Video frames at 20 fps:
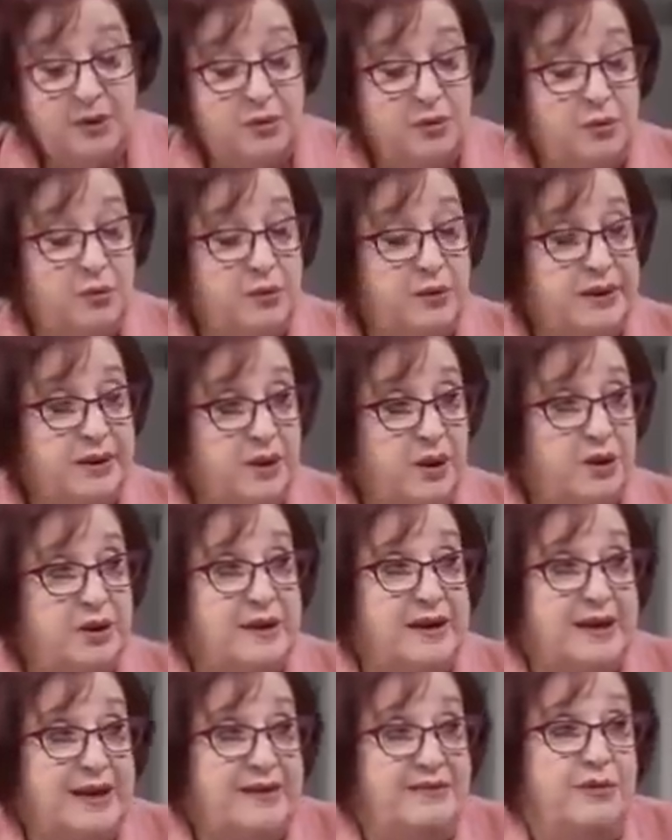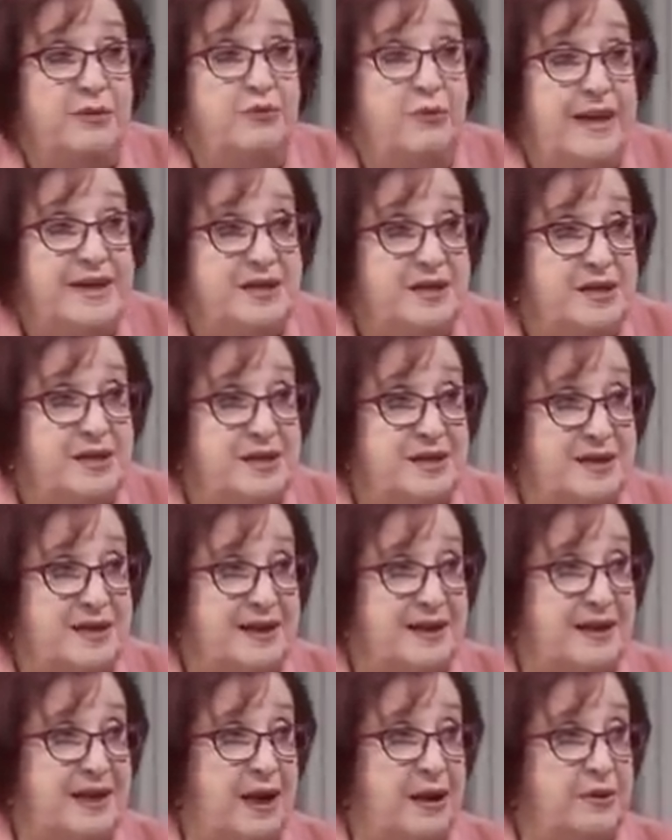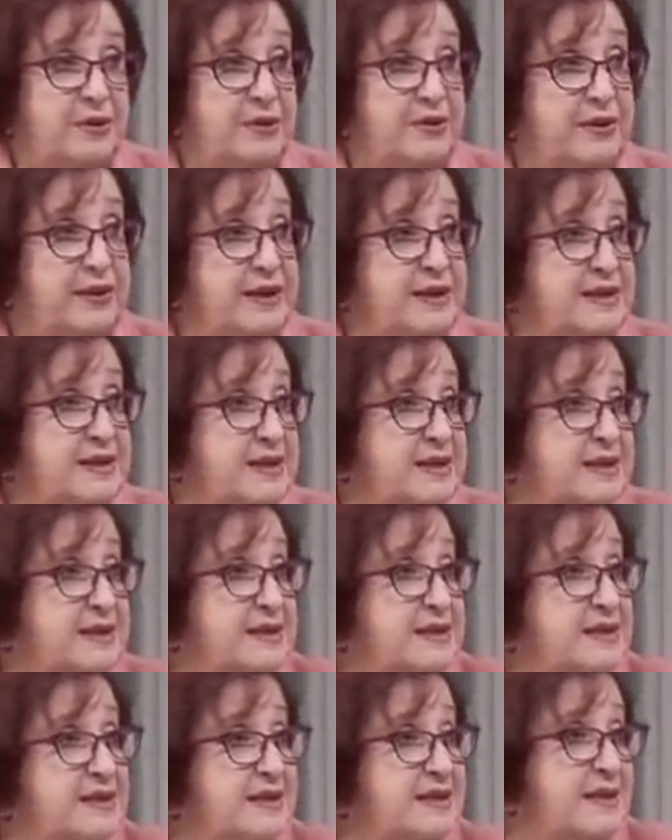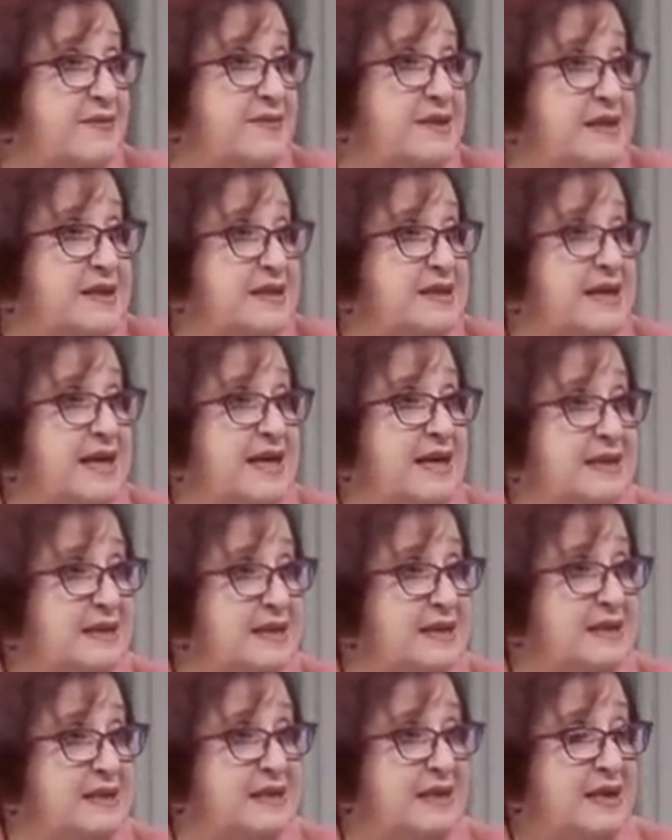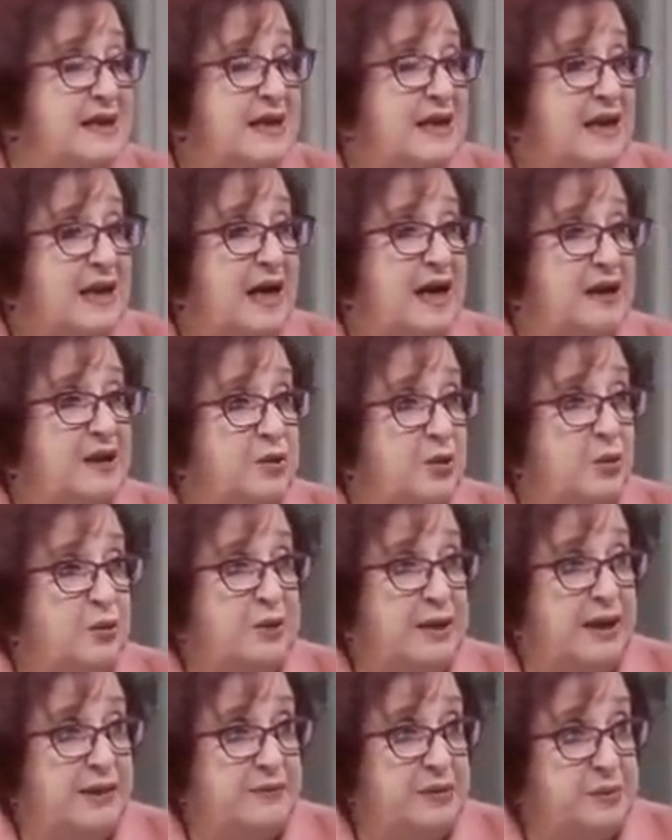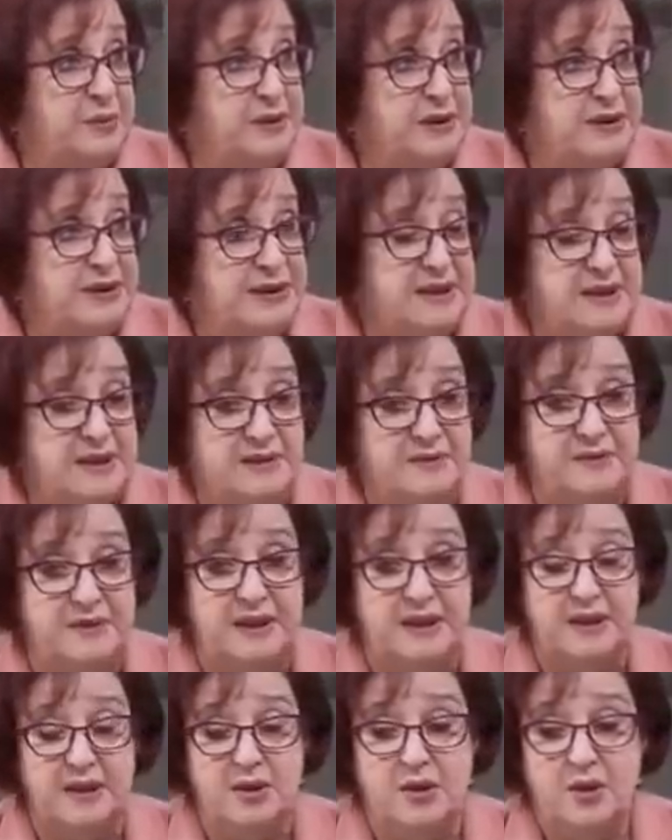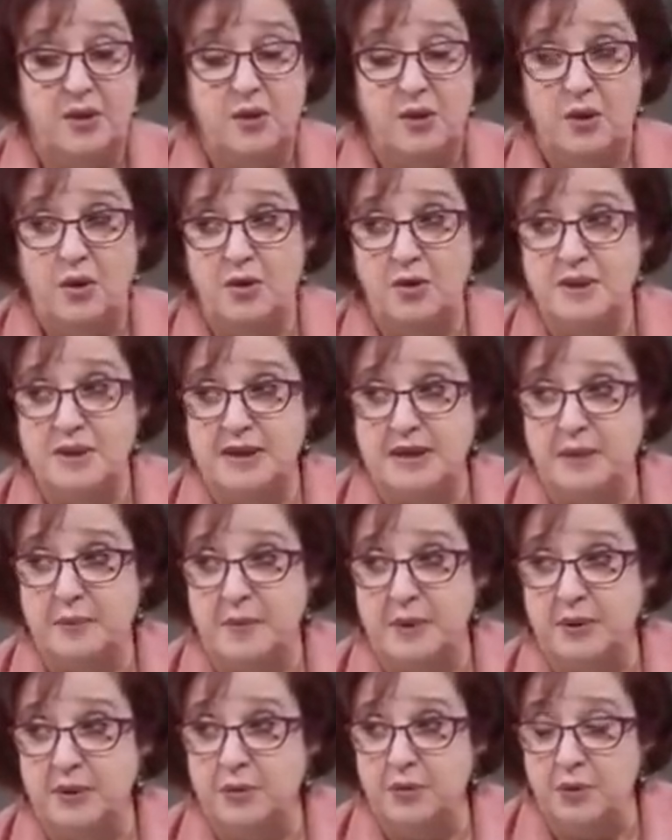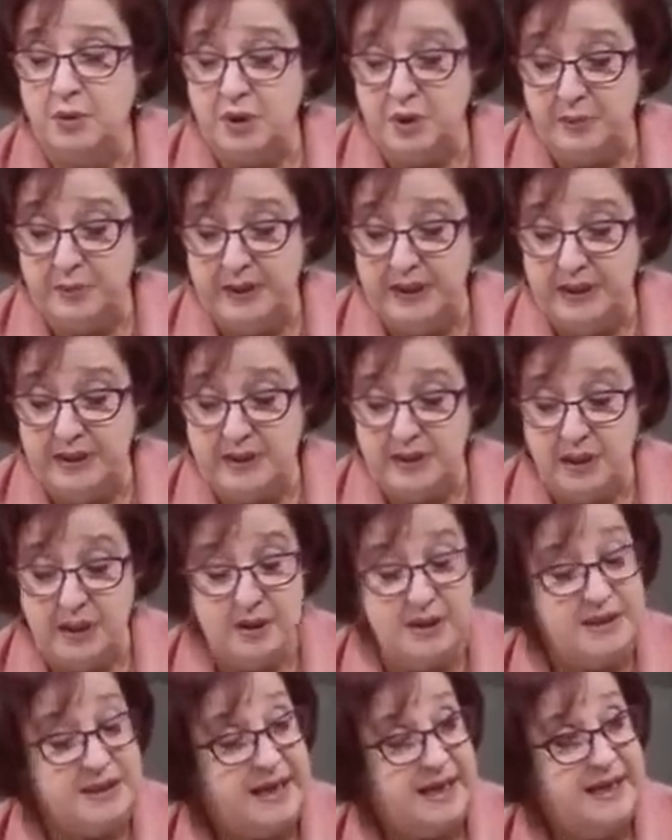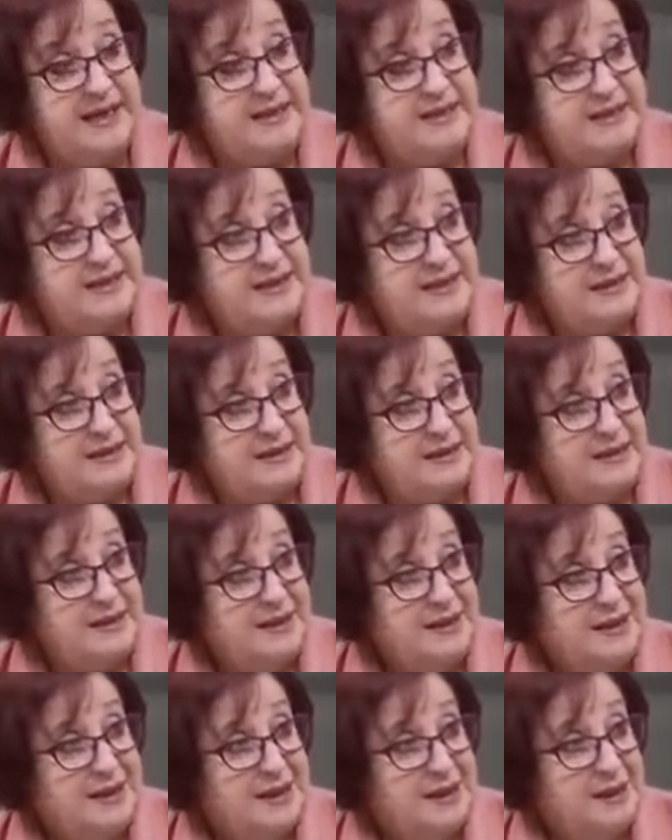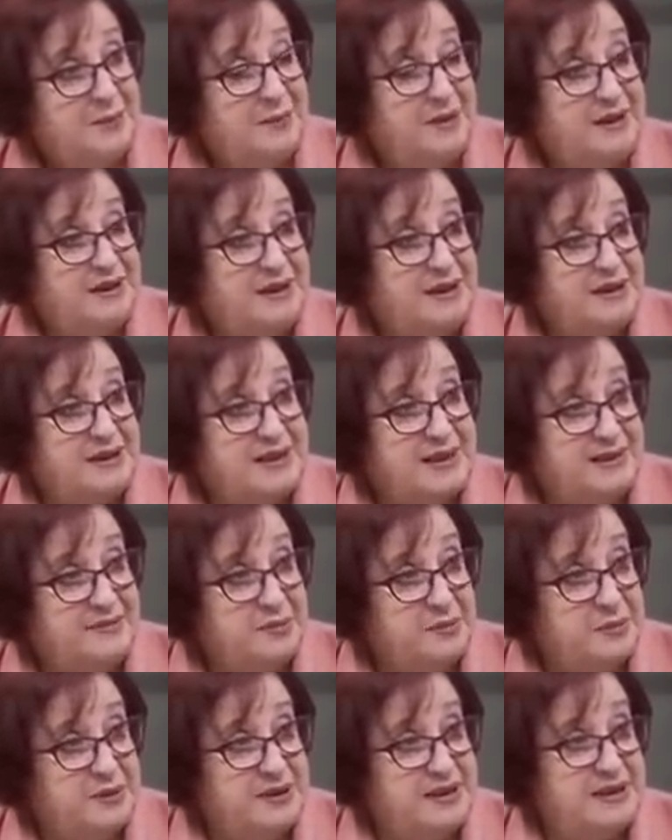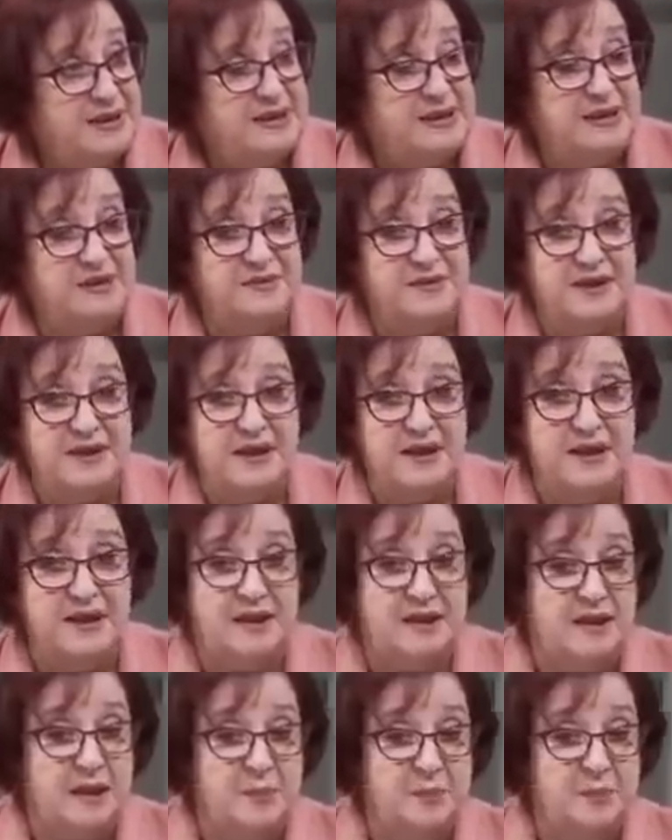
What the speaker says: who were never registered, and now they're in their 60s, 70s, 80s, and don't have a birth certificate, or someone who could be as young as 18, but doesn't have a birth certificate,